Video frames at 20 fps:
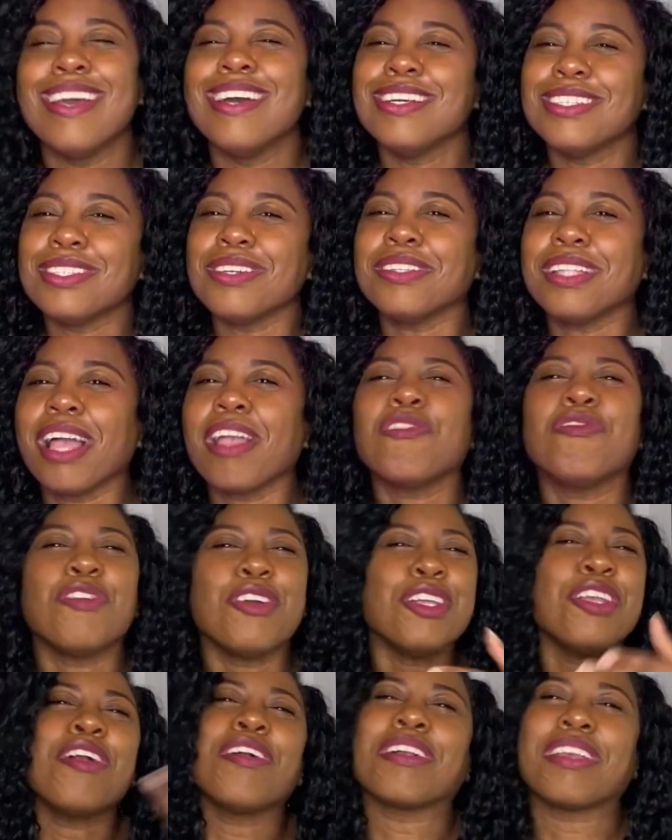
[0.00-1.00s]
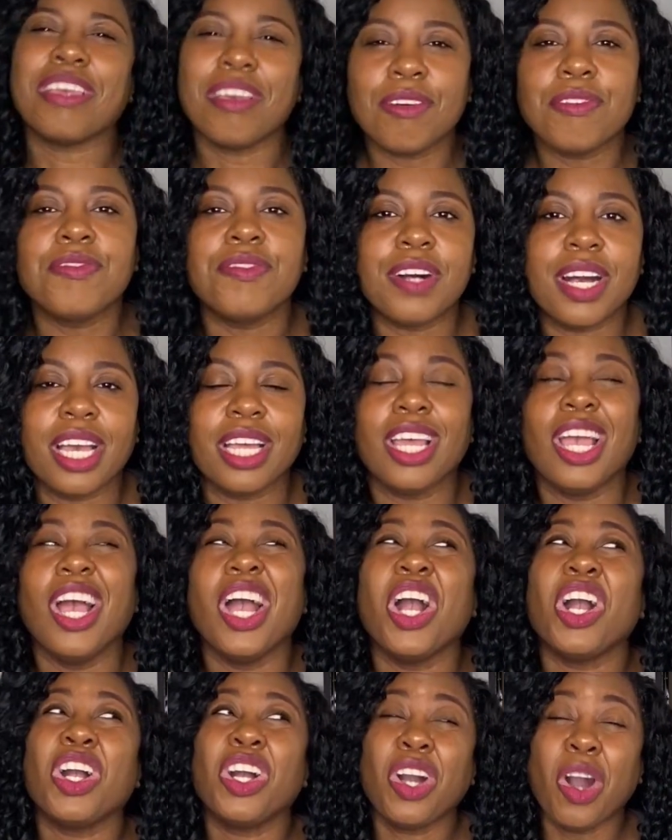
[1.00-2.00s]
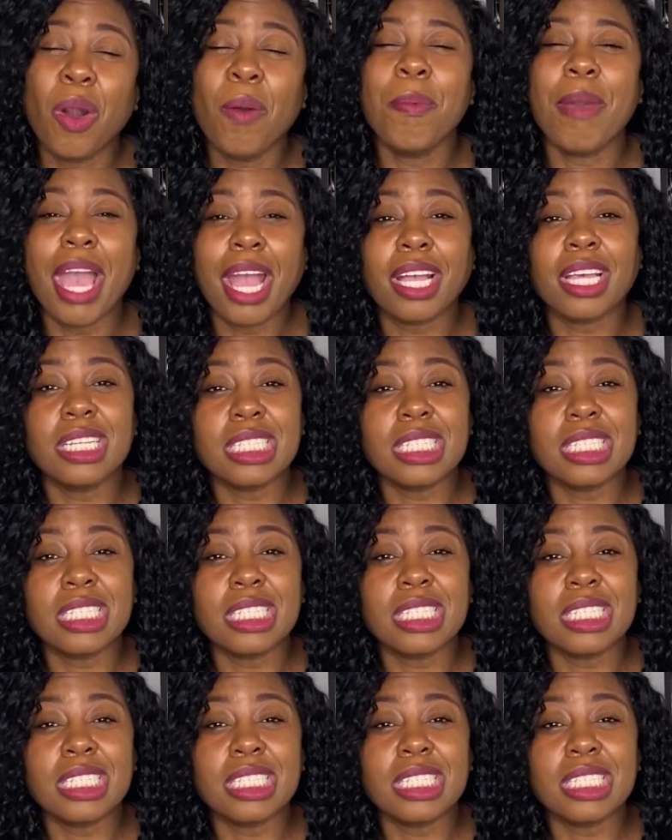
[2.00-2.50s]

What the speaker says: So like for your gift fund, go back